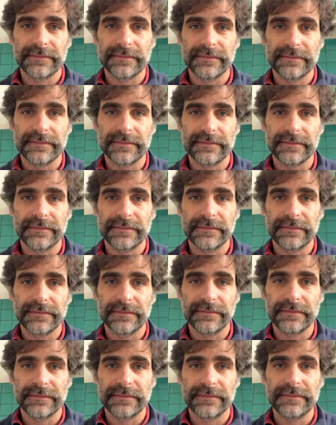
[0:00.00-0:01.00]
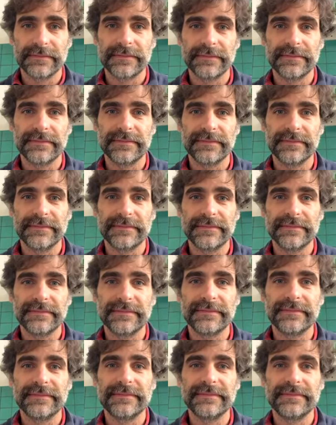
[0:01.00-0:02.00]

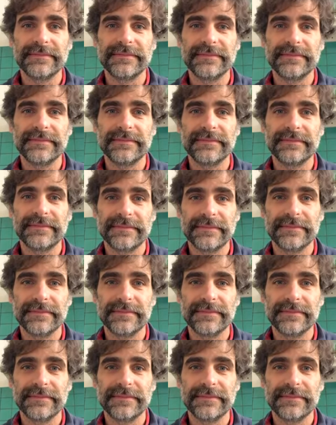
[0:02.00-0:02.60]
(not speaking)